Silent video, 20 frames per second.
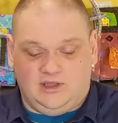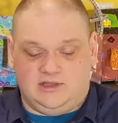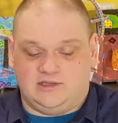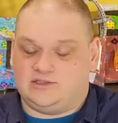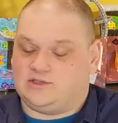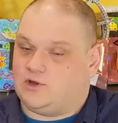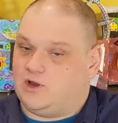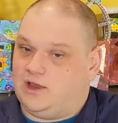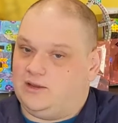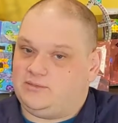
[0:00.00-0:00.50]

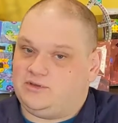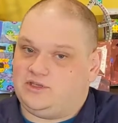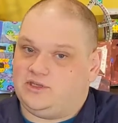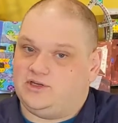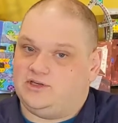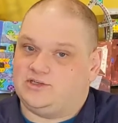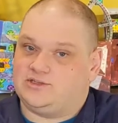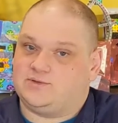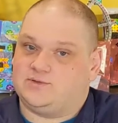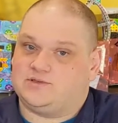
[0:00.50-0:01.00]
So I'm
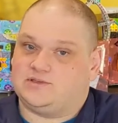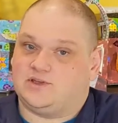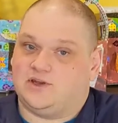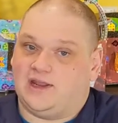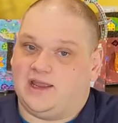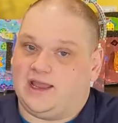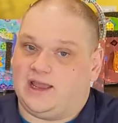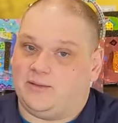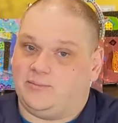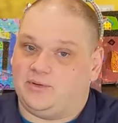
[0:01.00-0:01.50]
curious what's gonna
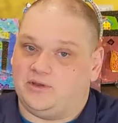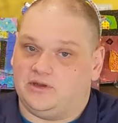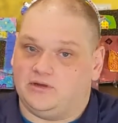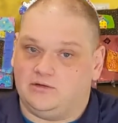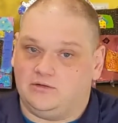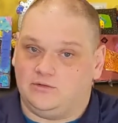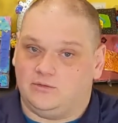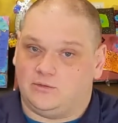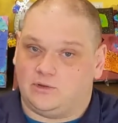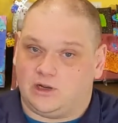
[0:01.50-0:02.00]
happen
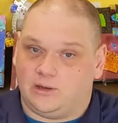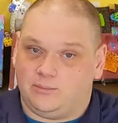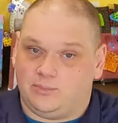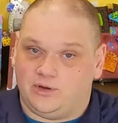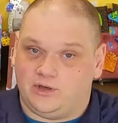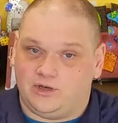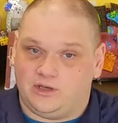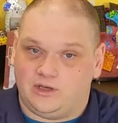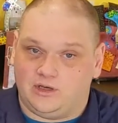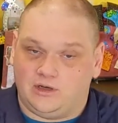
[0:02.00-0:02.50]
when I
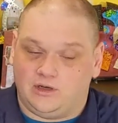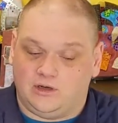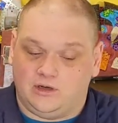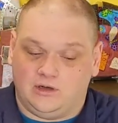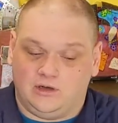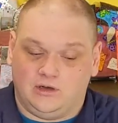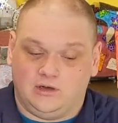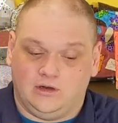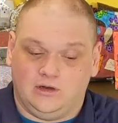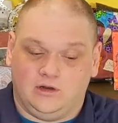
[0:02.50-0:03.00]
put it
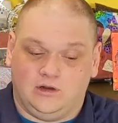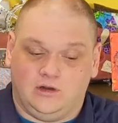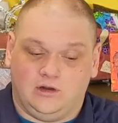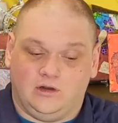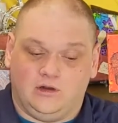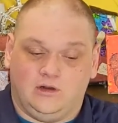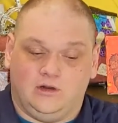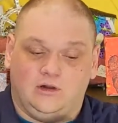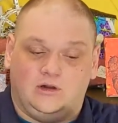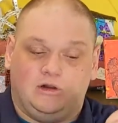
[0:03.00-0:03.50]

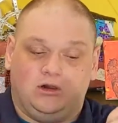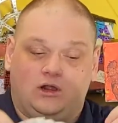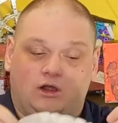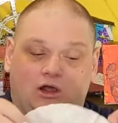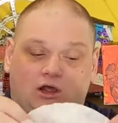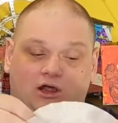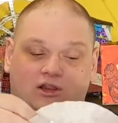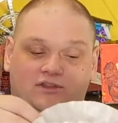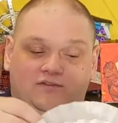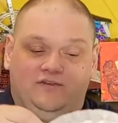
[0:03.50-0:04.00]

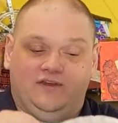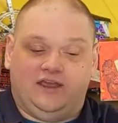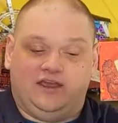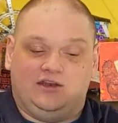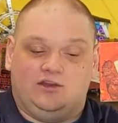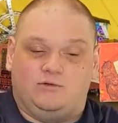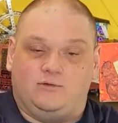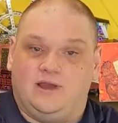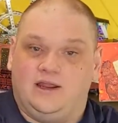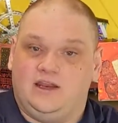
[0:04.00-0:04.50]
on the fan.
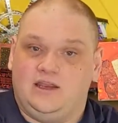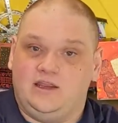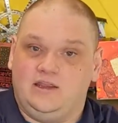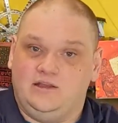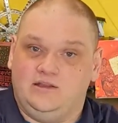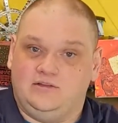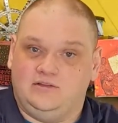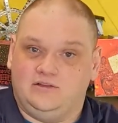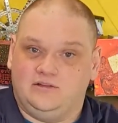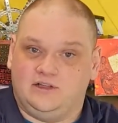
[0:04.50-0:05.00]
You ready?
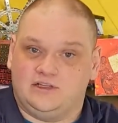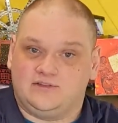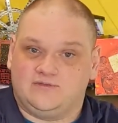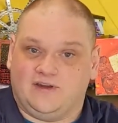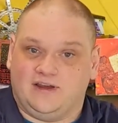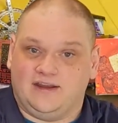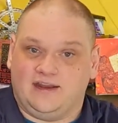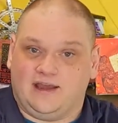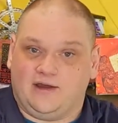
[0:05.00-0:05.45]
Let's find